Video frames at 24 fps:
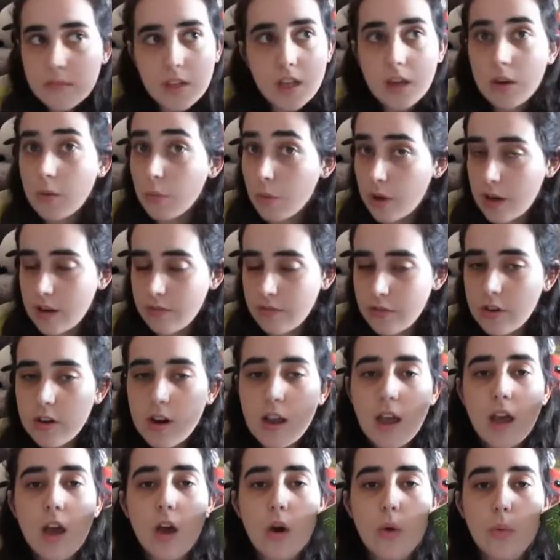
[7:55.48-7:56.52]
whatever,
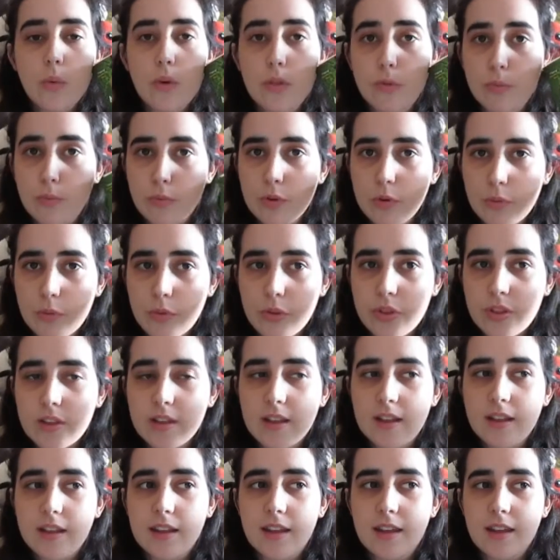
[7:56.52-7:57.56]
with Ruth.
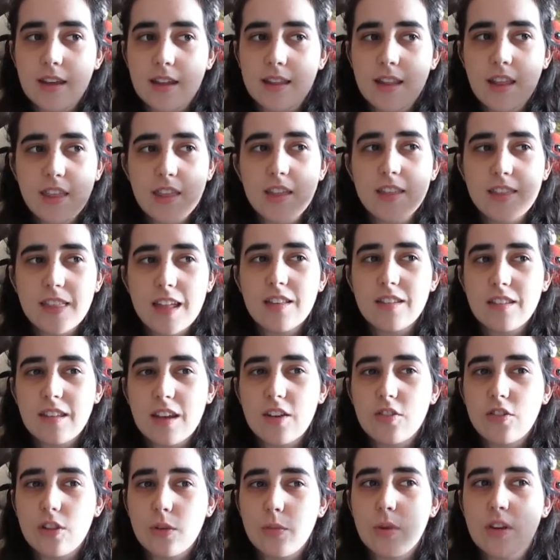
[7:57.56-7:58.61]
And I think that's
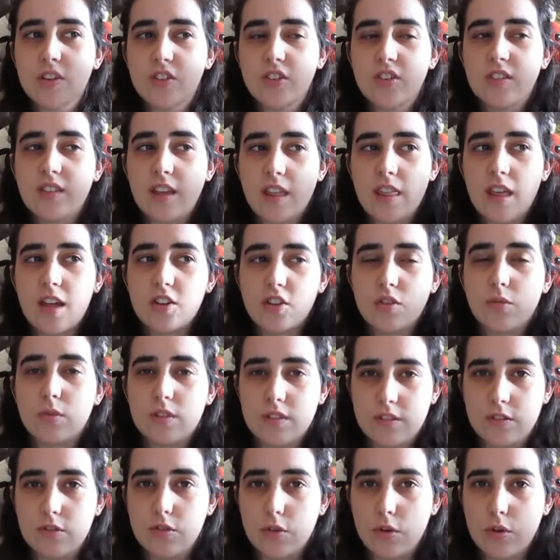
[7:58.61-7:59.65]
actually when she said that she
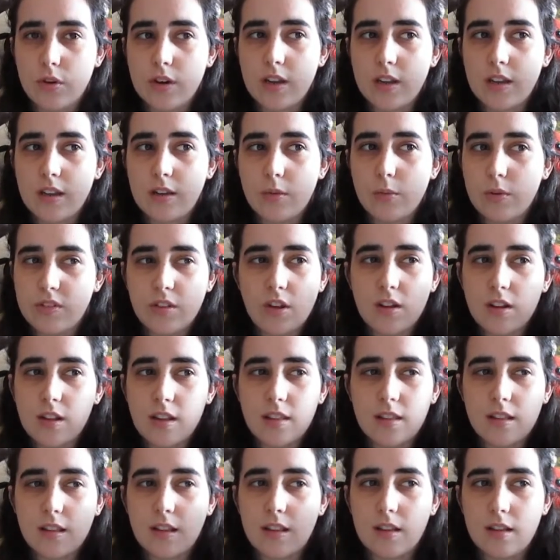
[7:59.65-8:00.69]
wasn't sorry. It was not in
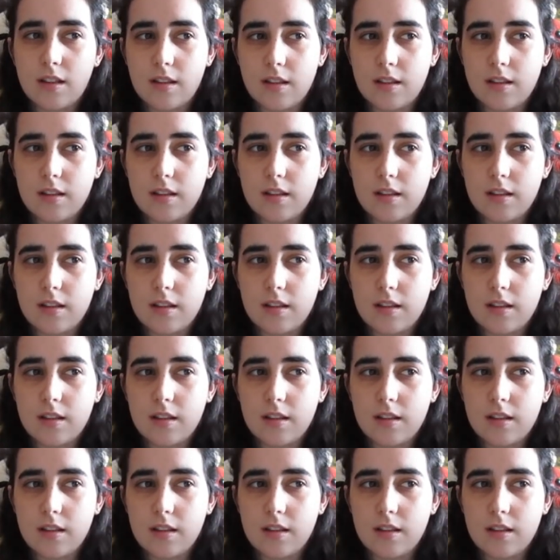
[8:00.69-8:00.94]
the